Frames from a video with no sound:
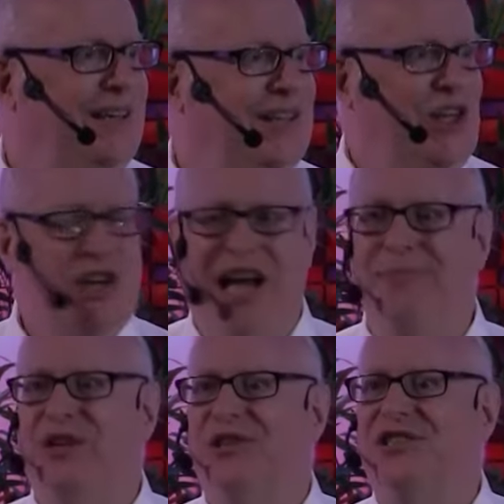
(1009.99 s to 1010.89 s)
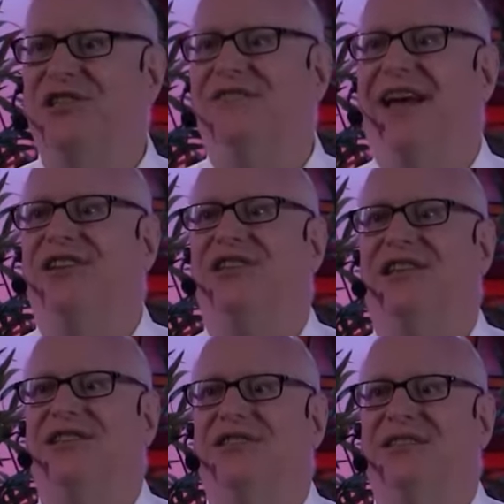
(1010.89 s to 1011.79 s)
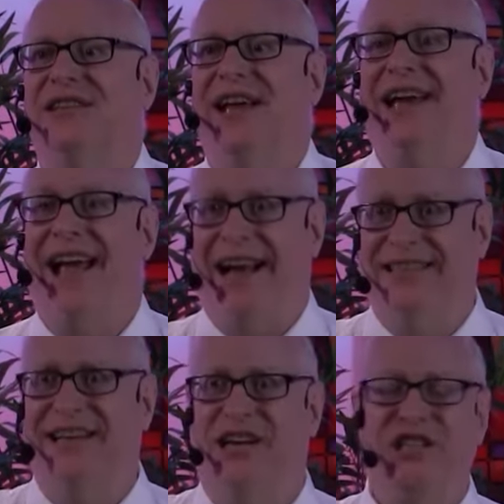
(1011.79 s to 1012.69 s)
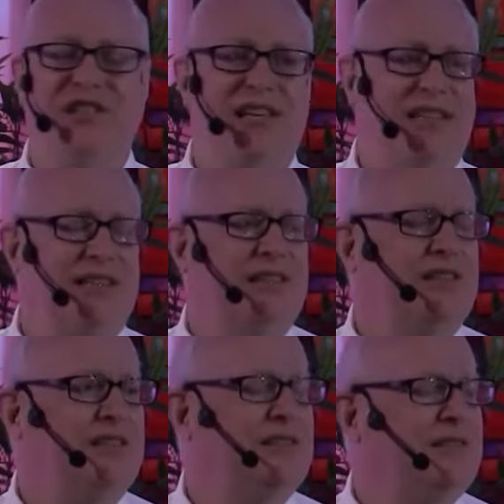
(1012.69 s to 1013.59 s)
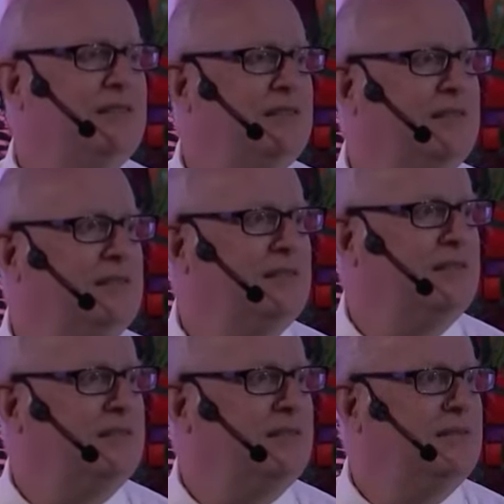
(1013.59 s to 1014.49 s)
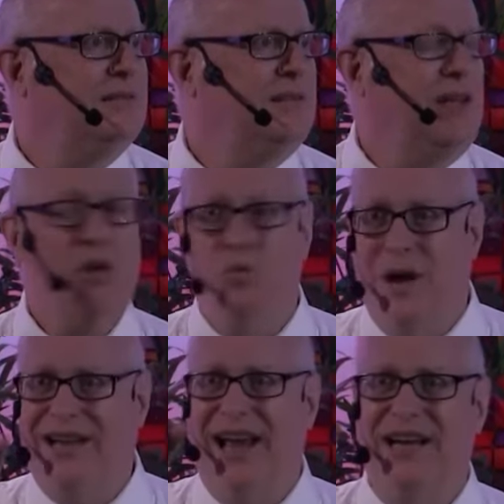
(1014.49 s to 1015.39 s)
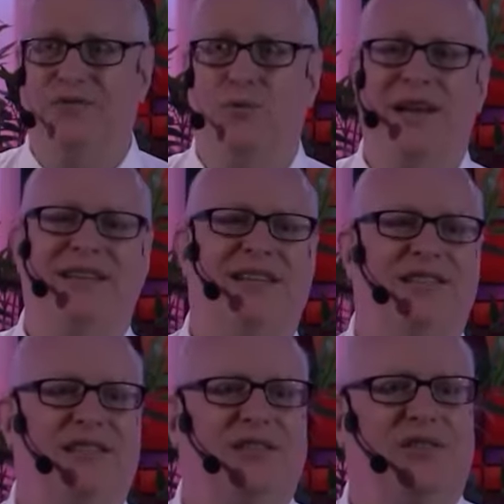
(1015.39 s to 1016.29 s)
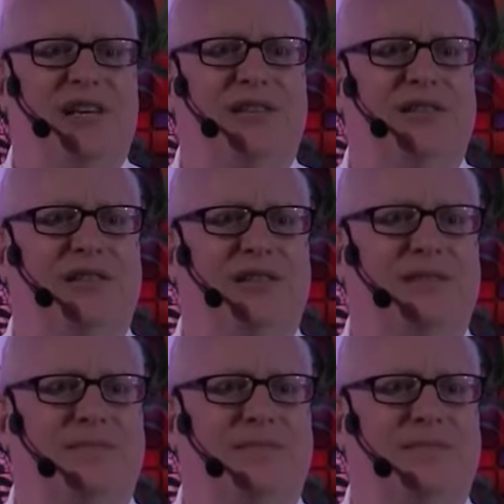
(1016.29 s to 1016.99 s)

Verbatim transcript: Look, I'm a Christian evangelist, and acted out his sickness. What kind of witness is this?